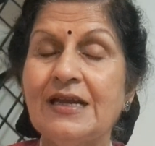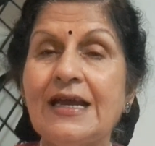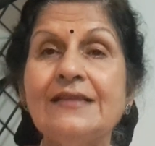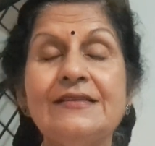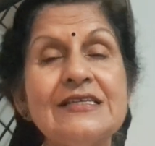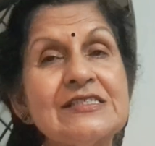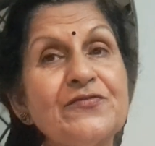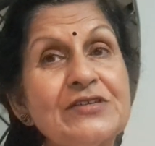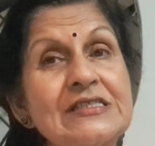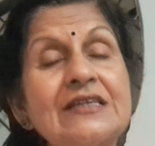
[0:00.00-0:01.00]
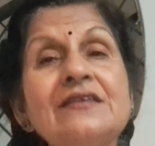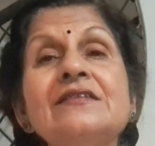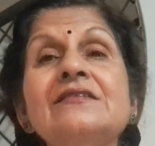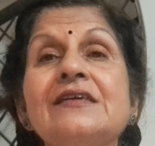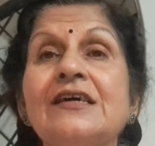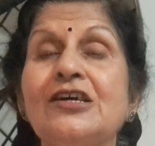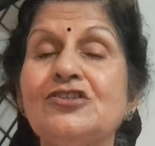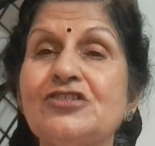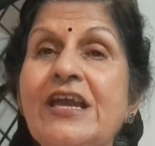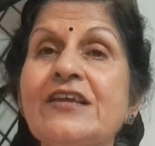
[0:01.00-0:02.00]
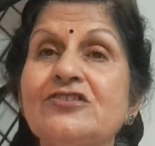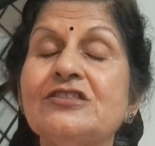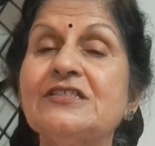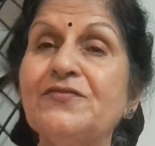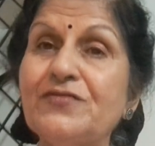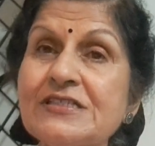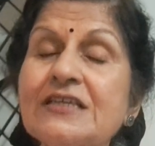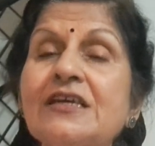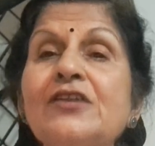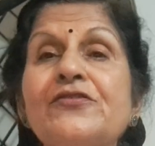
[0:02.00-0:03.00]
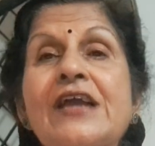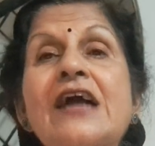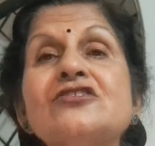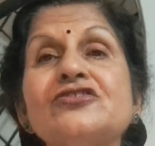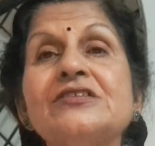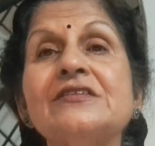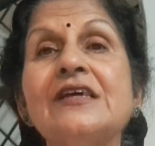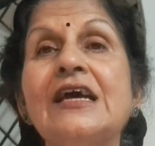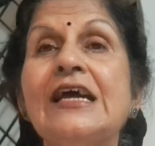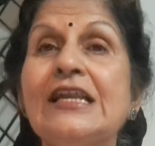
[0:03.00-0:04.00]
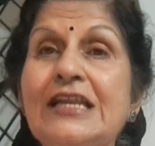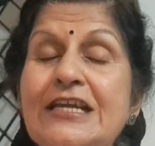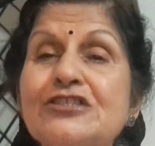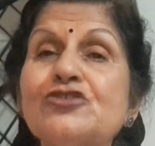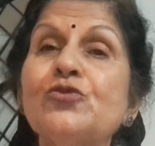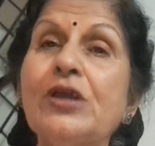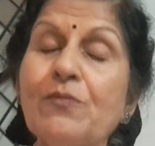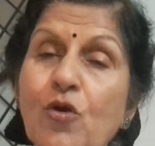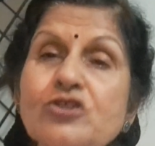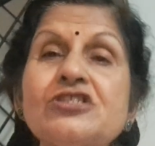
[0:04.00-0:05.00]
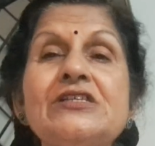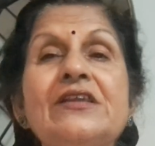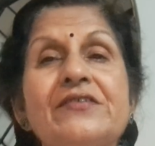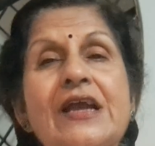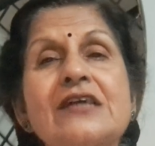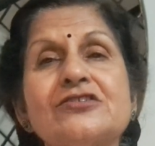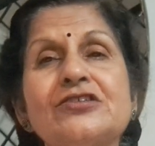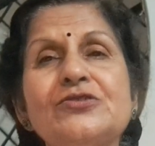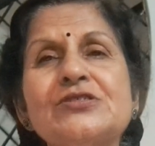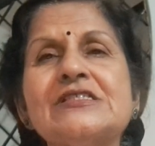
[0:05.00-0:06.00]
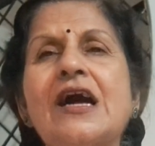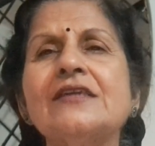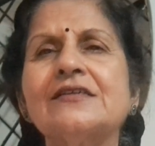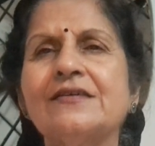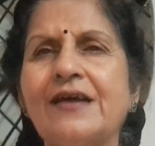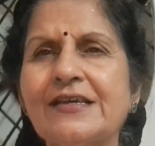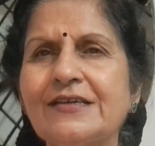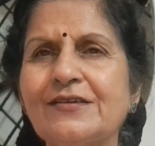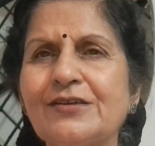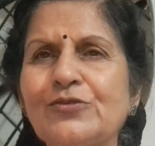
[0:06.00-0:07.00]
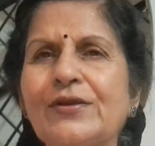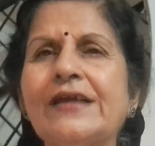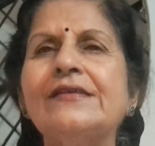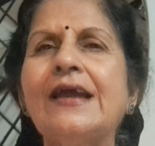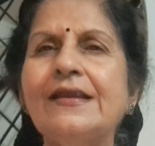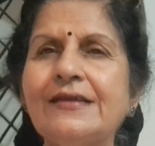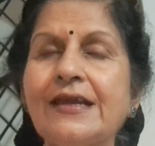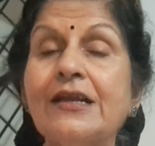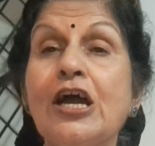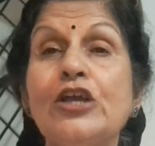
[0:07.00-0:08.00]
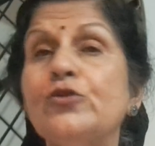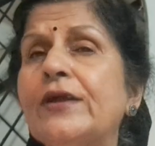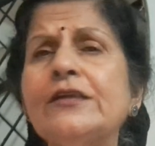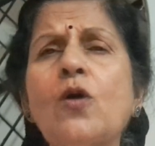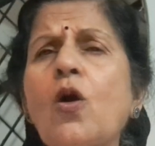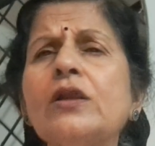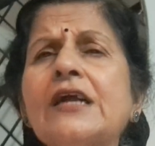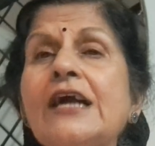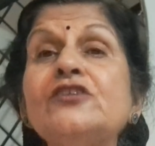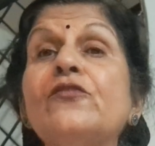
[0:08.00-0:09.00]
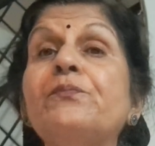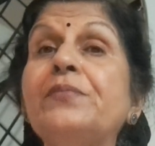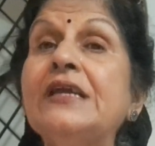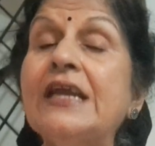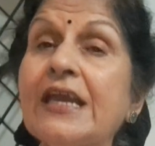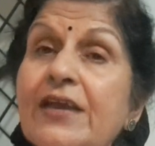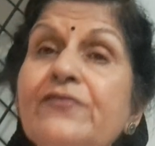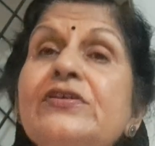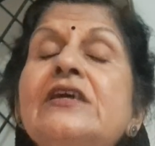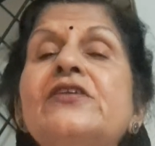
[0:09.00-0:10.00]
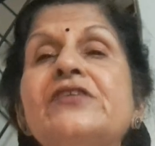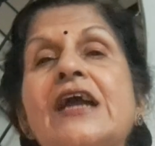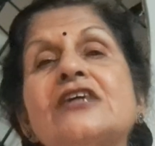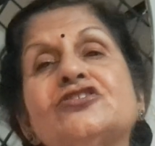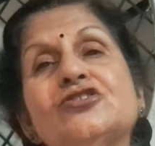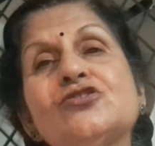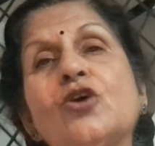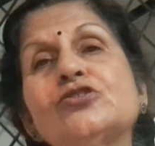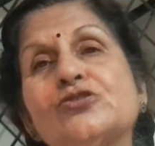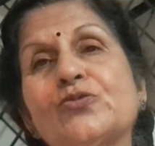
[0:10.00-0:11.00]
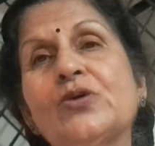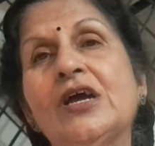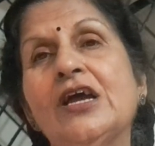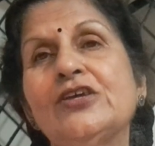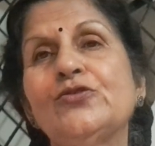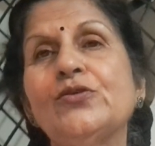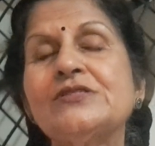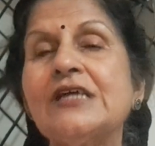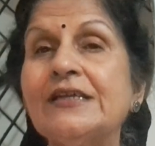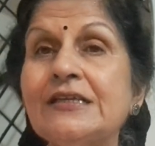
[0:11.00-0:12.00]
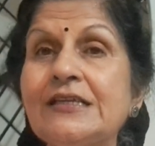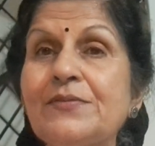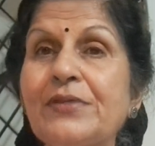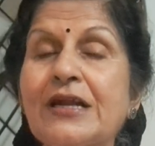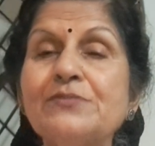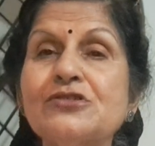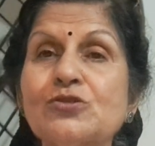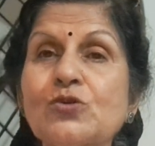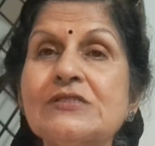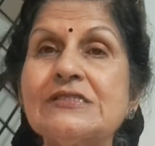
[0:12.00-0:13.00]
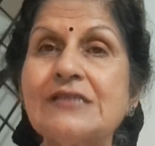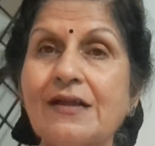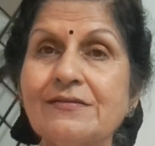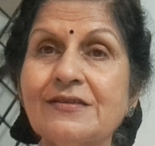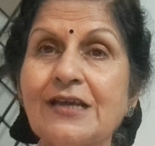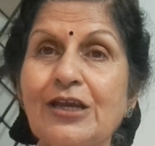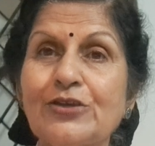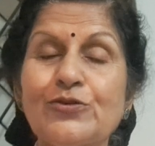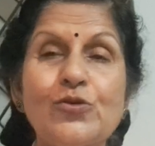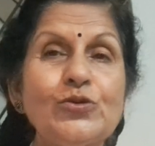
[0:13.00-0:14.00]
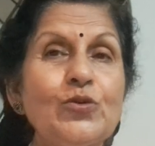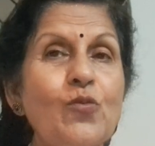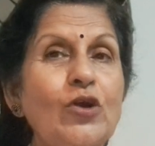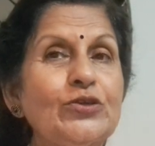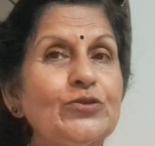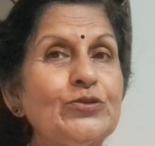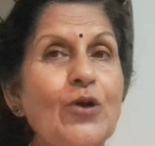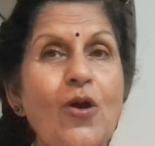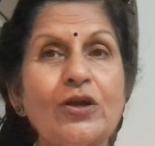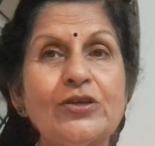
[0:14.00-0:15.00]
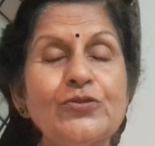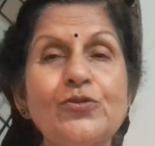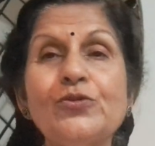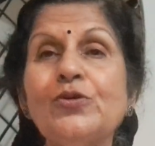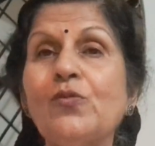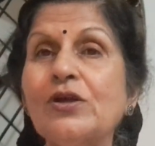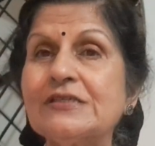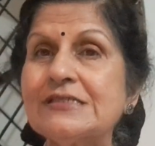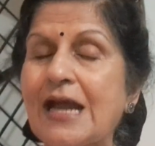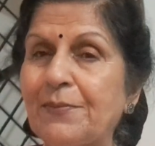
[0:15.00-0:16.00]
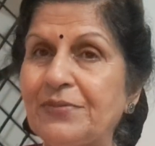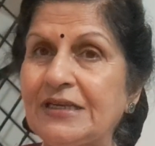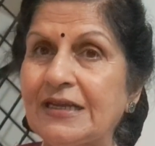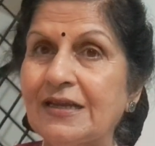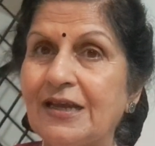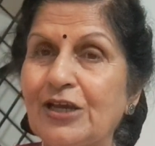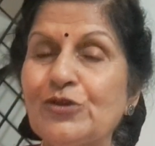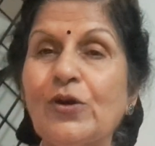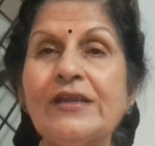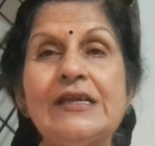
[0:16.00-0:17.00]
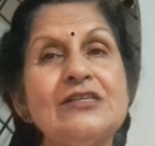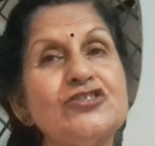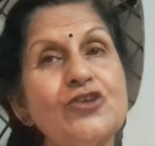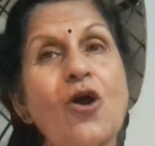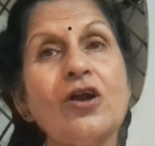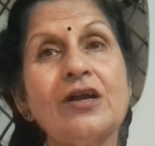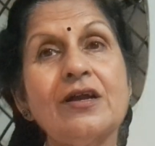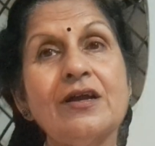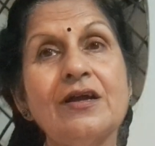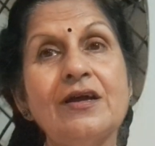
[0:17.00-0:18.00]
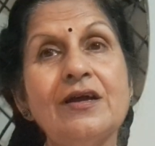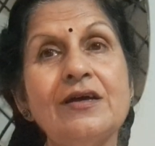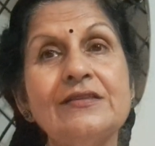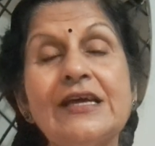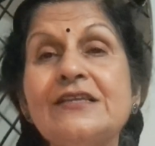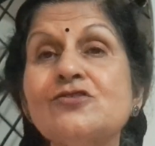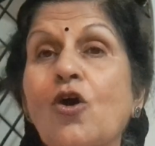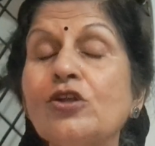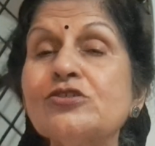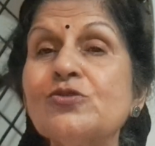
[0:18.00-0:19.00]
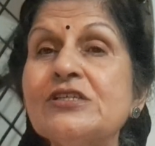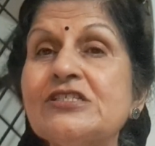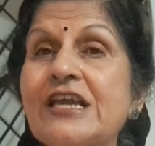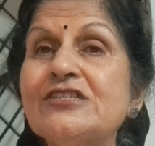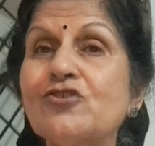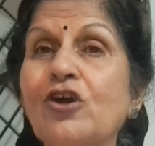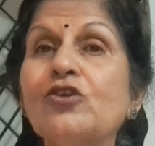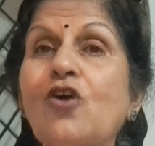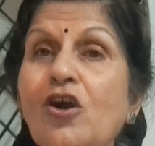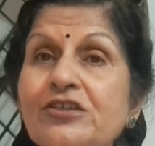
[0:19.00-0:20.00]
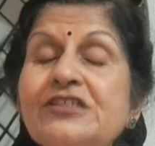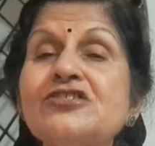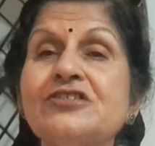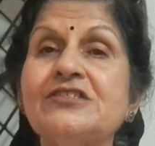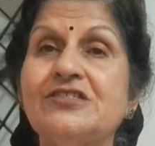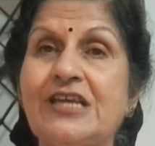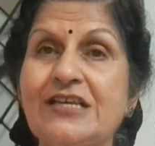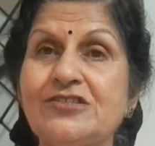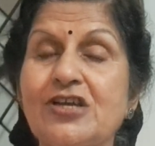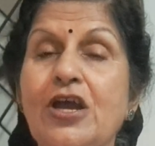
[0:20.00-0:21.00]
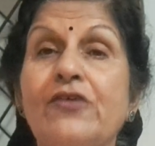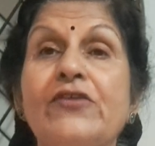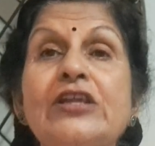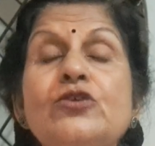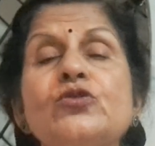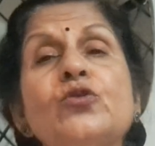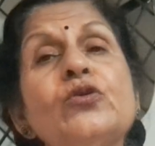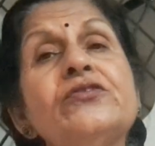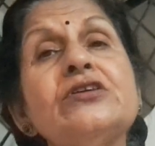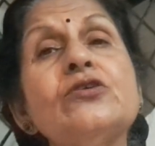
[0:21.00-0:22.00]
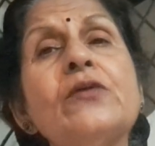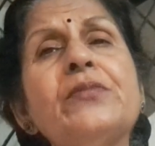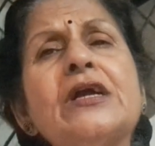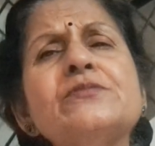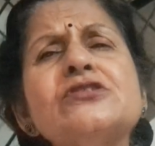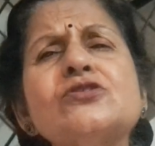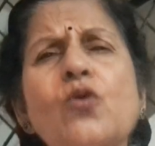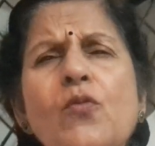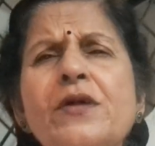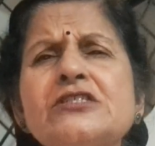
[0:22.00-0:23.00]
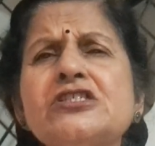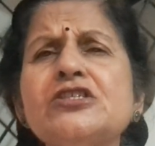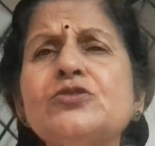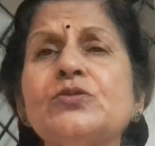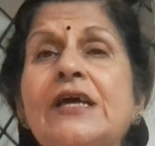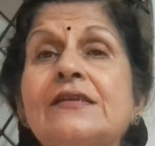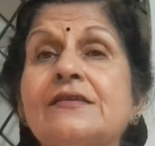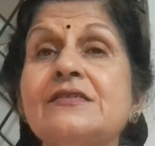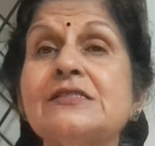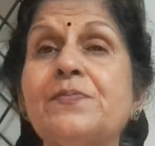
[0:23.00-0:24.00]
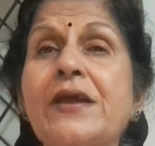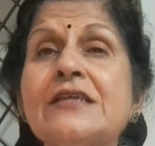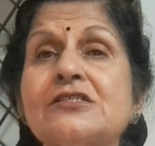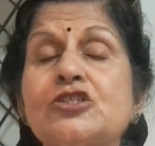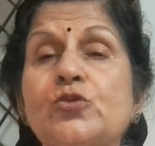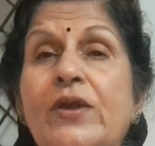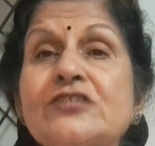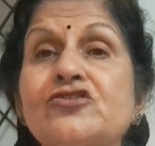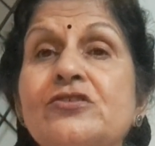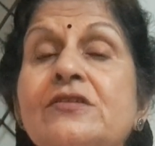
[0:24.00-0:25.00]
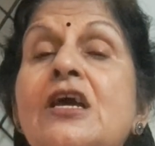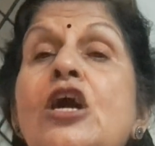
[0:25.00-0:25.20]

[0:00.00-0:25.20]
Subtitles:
And this physical change, the physical reaction leads to emotional reaction. You start crying, you get headache, you get all kind of behavioral reactions also. You suddenly become so stunned, you don't know what to talk, you don't know what is happening, you are in shock. There is also a change called cognition change, where you have become so much into that despair situation,